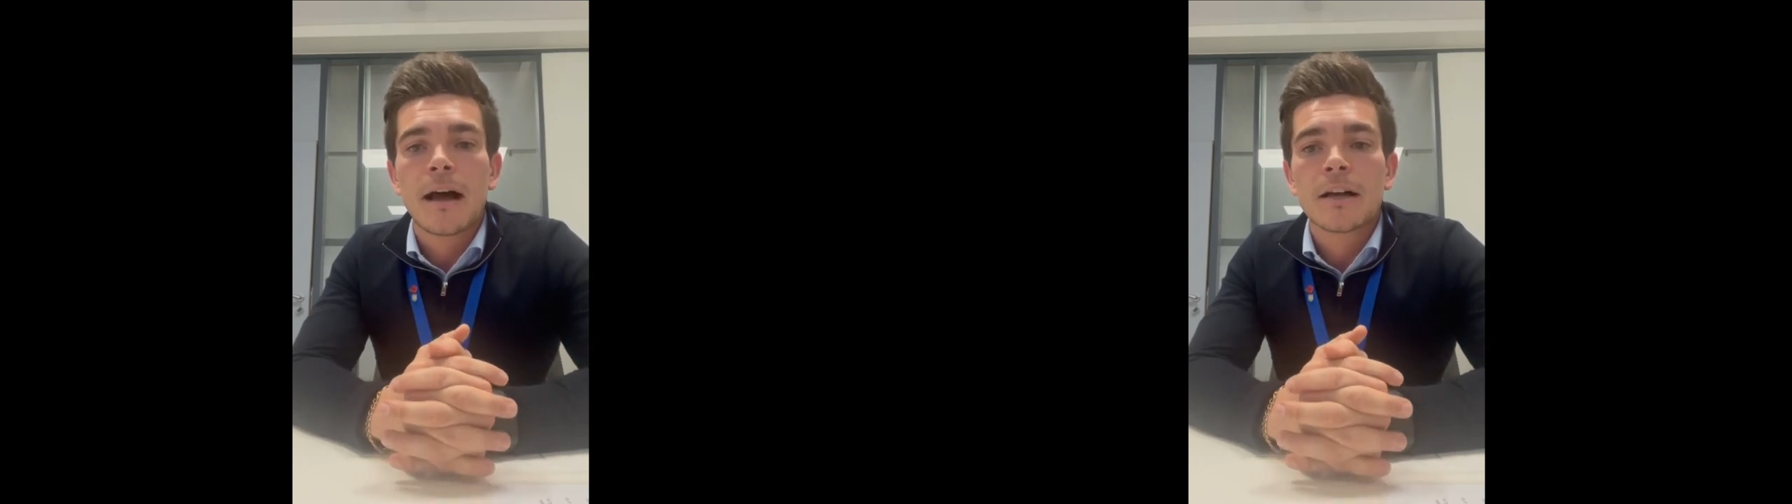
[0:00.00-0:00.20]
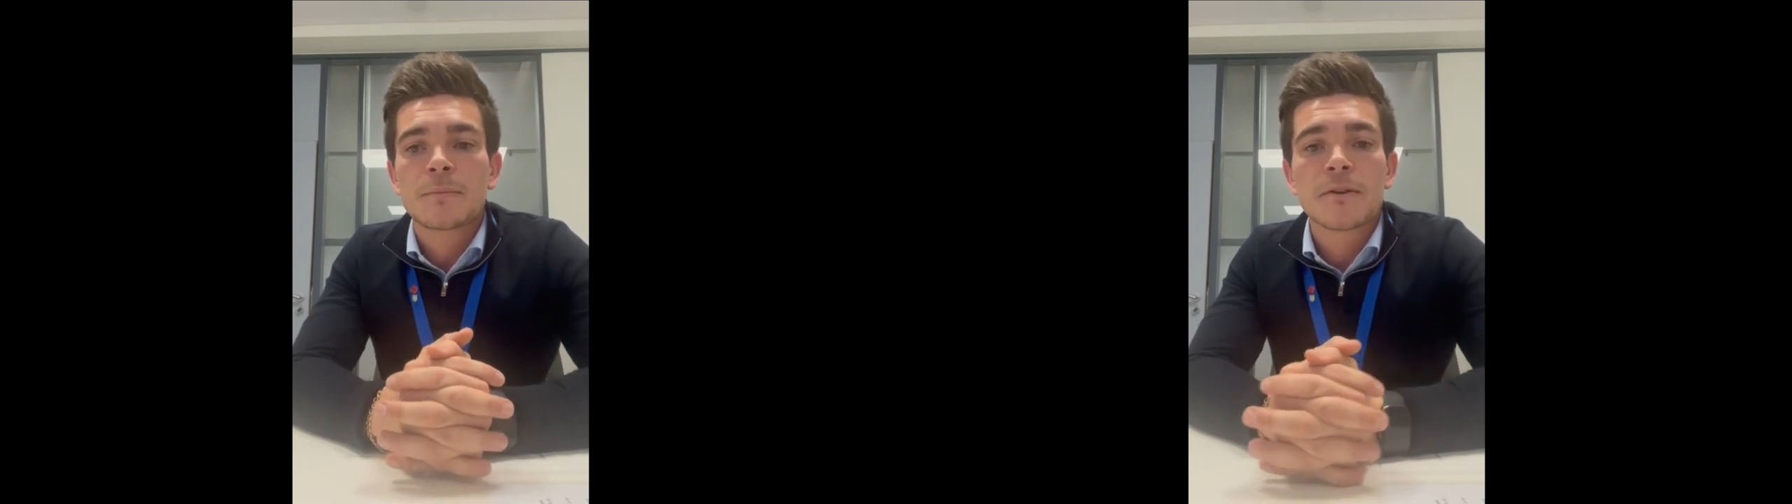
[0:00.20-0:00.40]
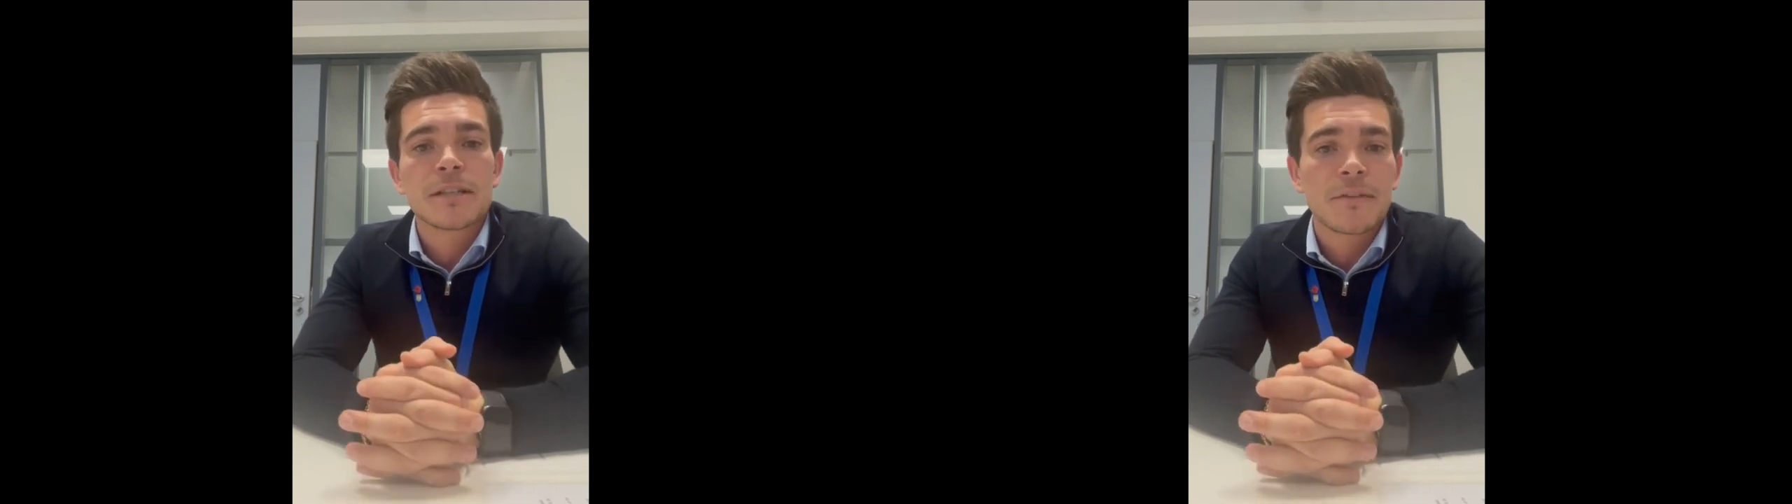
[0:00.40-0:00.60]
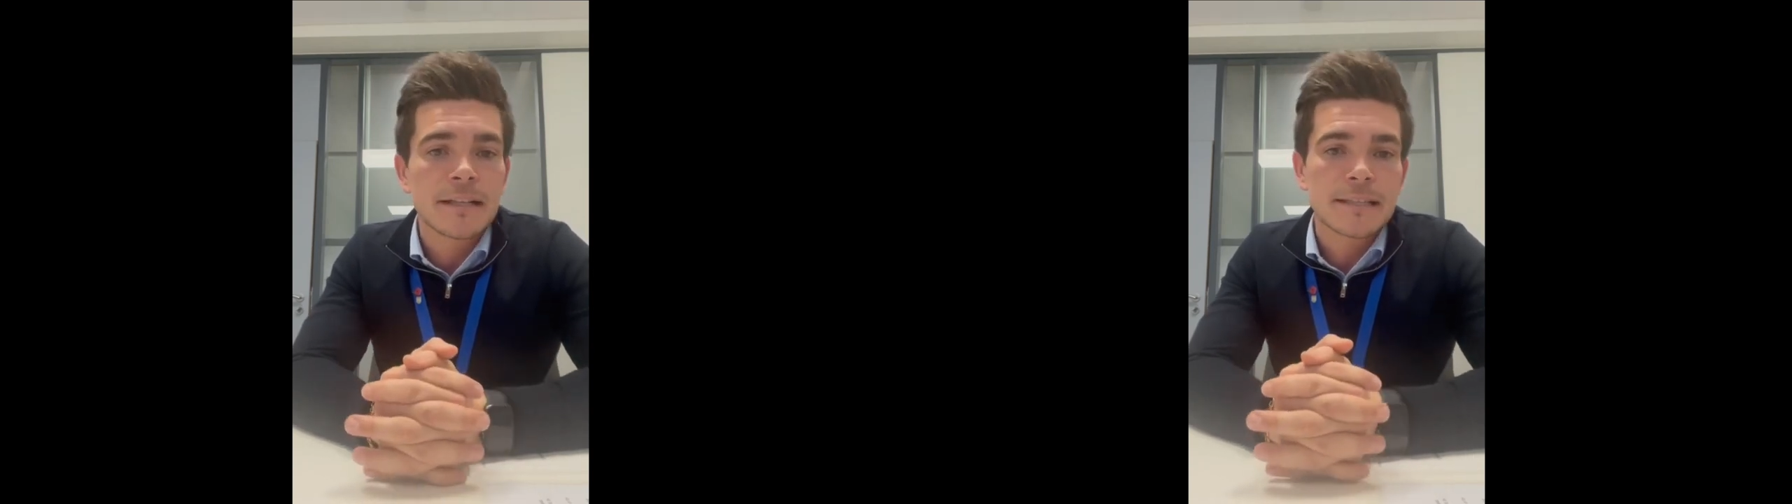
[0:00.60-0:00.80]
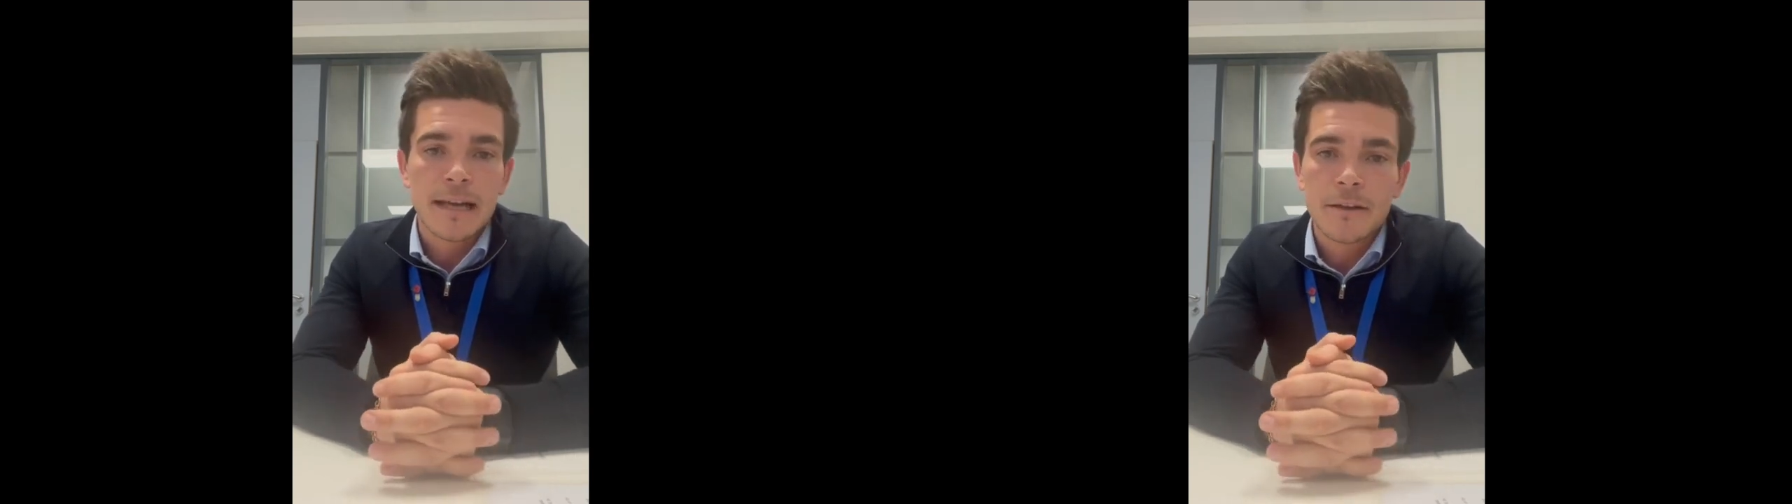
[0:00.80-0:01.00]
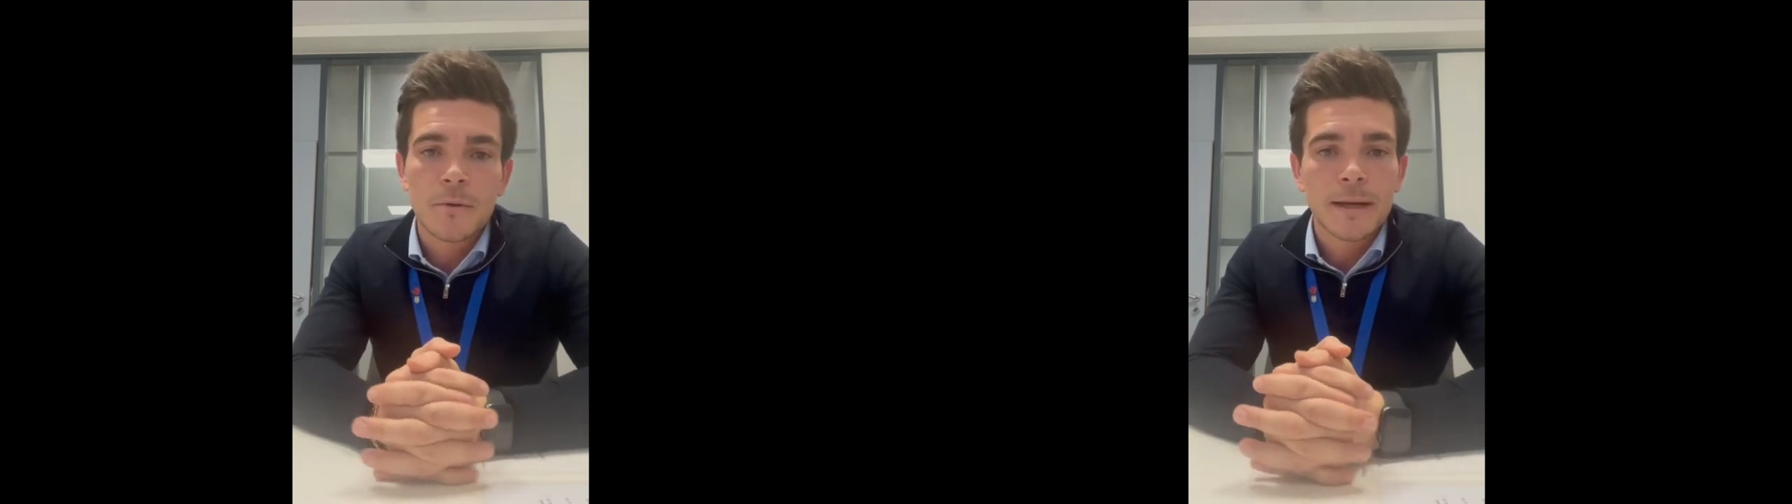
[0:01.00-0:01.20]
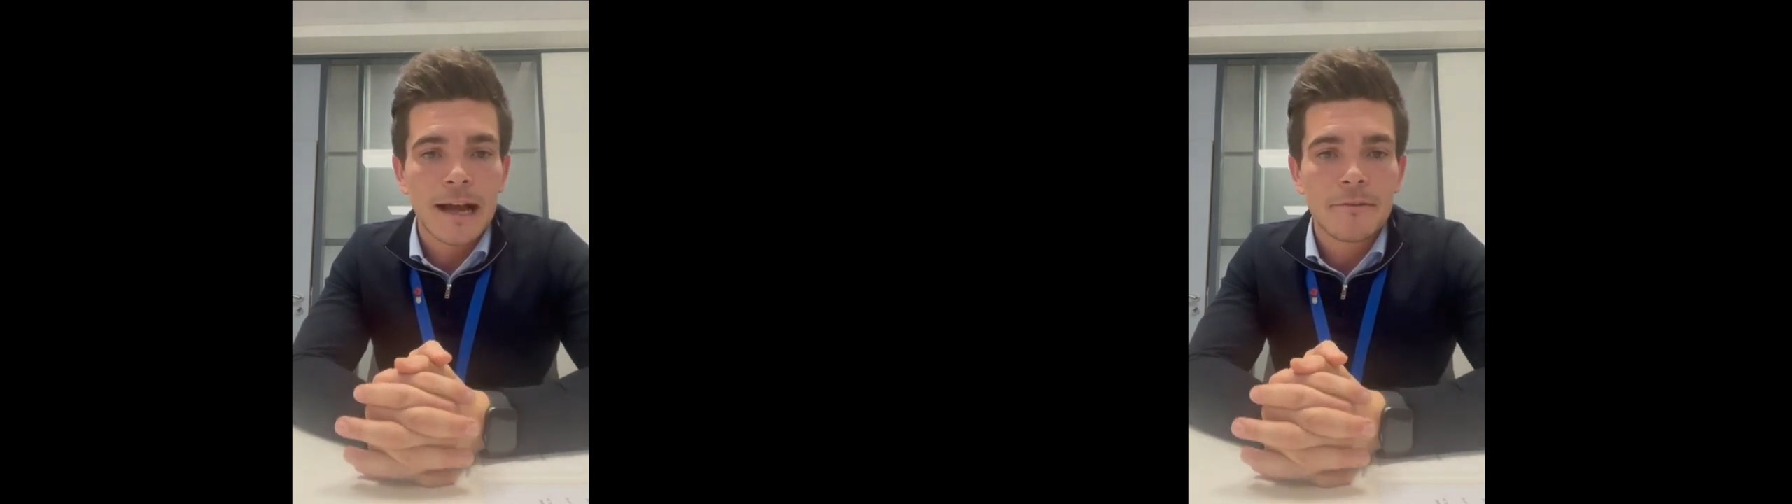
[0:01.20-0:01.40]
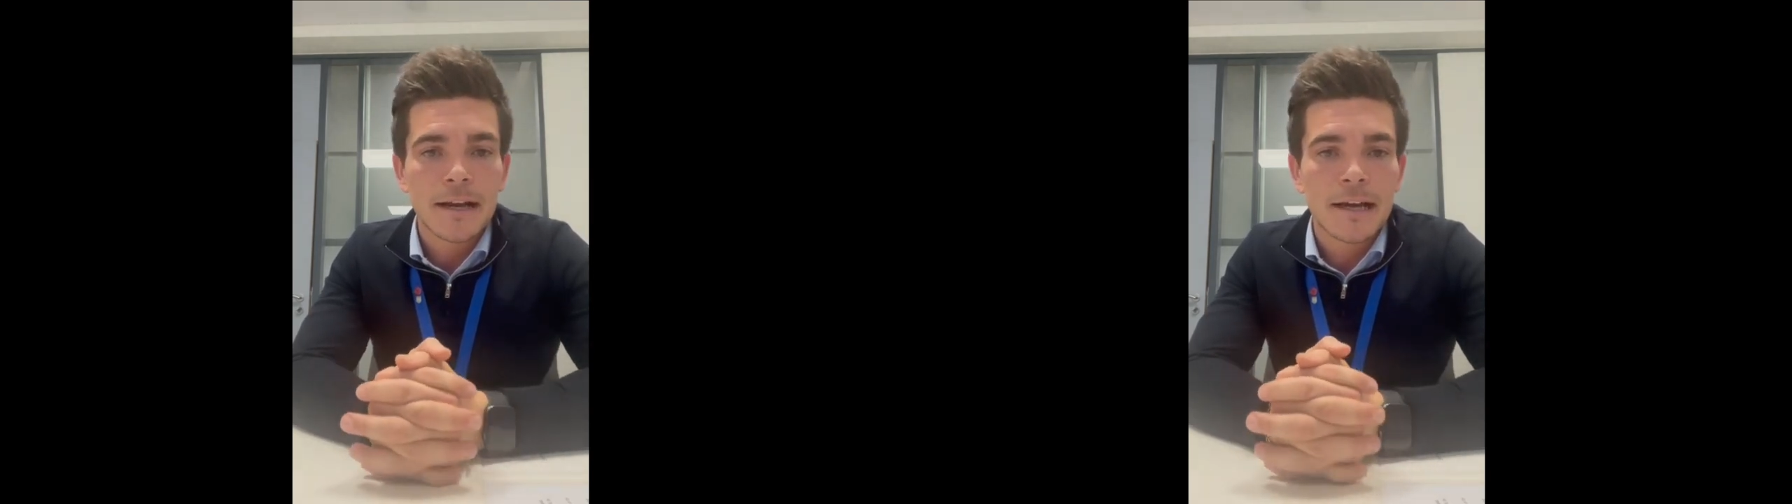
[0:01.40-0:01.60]
I suppose it's fair to say though, we
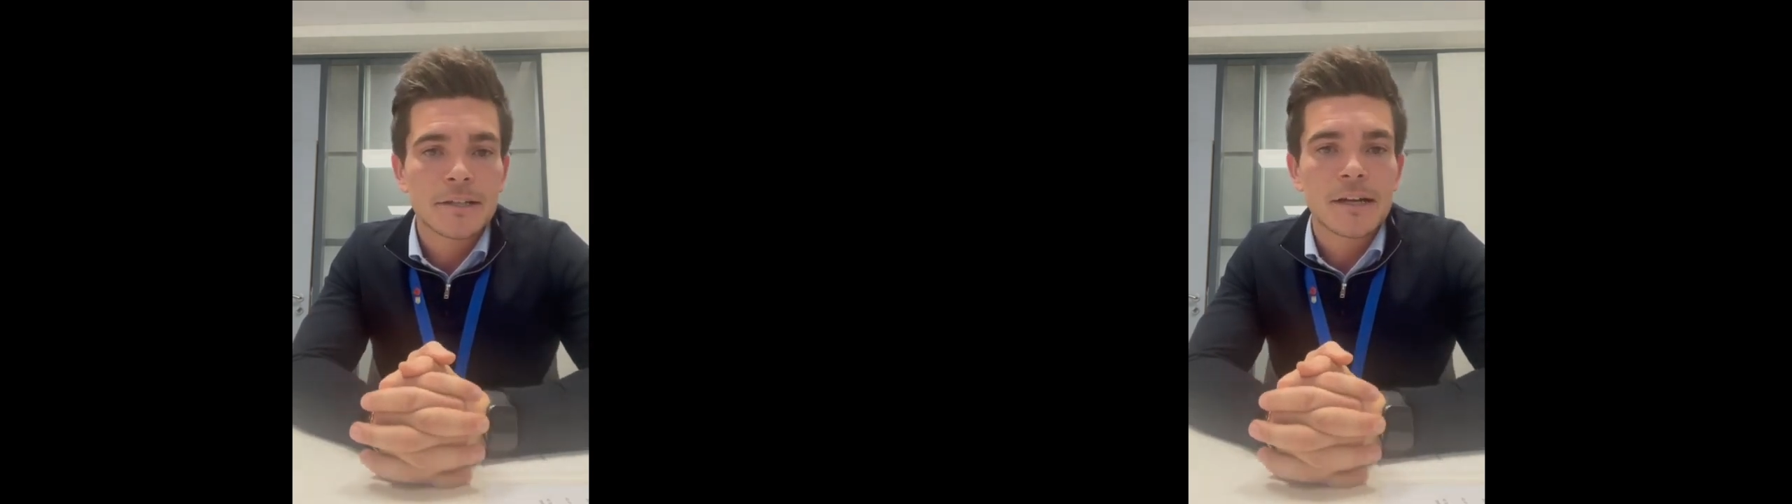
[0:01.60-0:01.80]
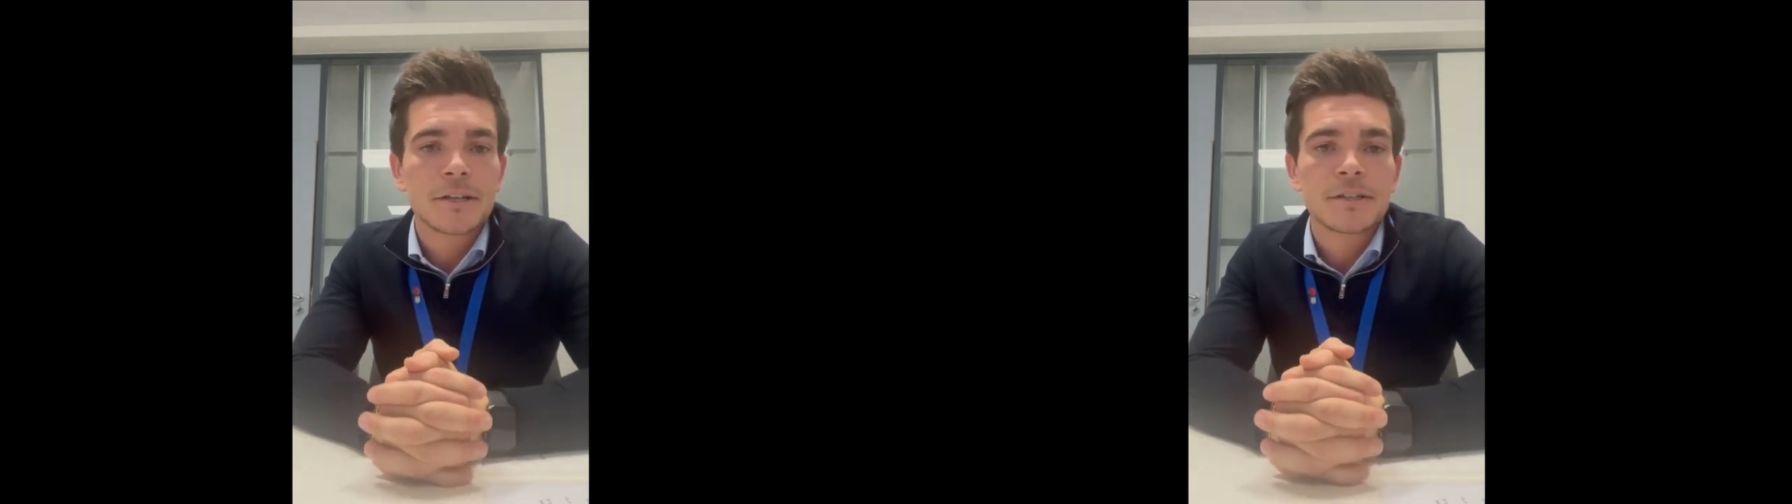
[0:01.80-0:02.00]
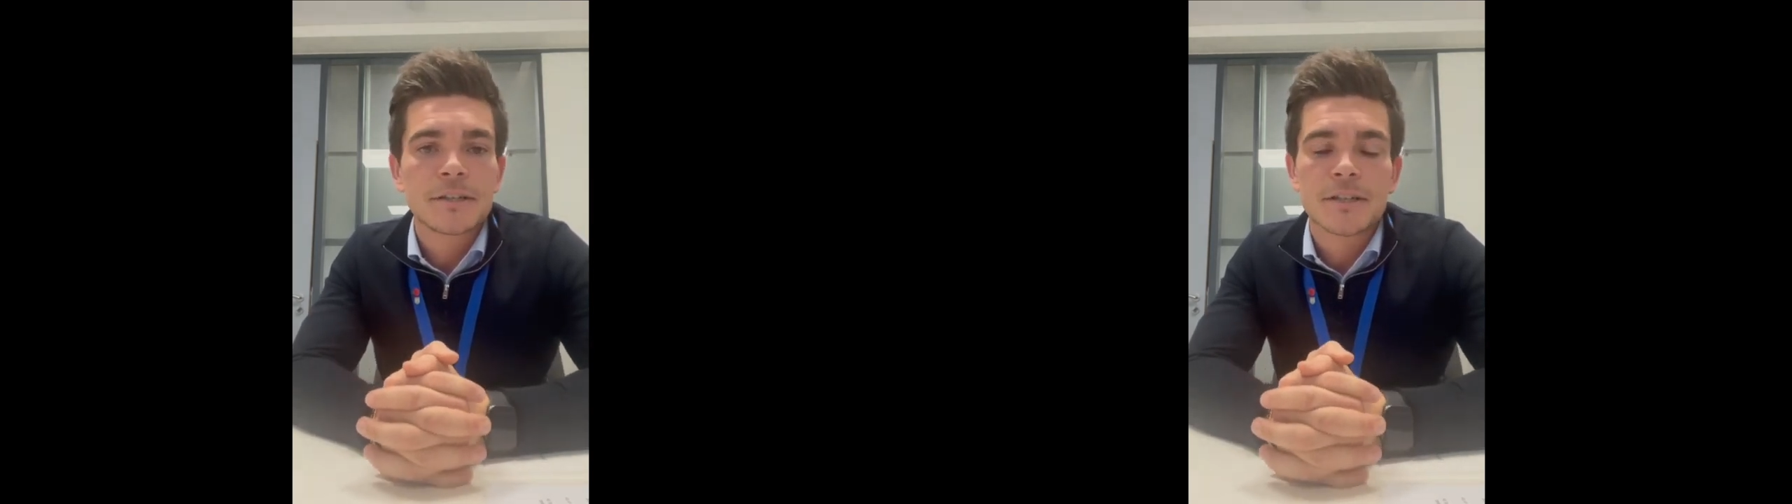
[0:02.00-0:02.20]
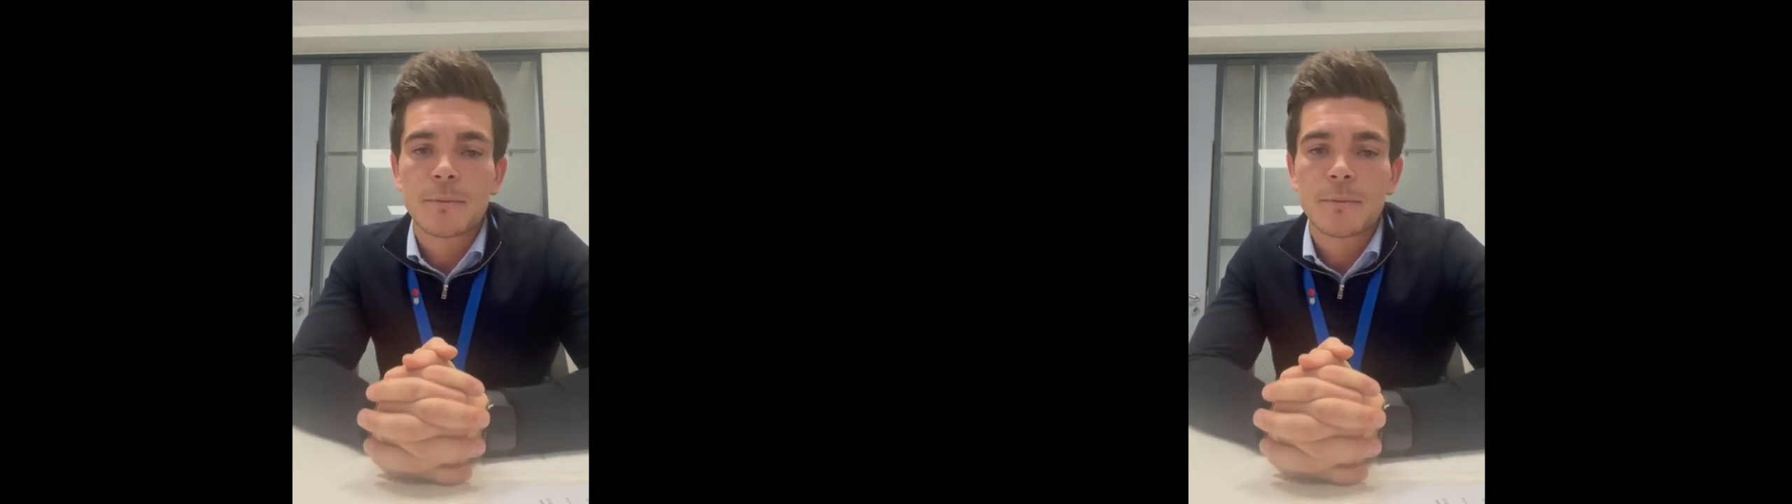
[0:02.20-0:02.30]
have had our challenges.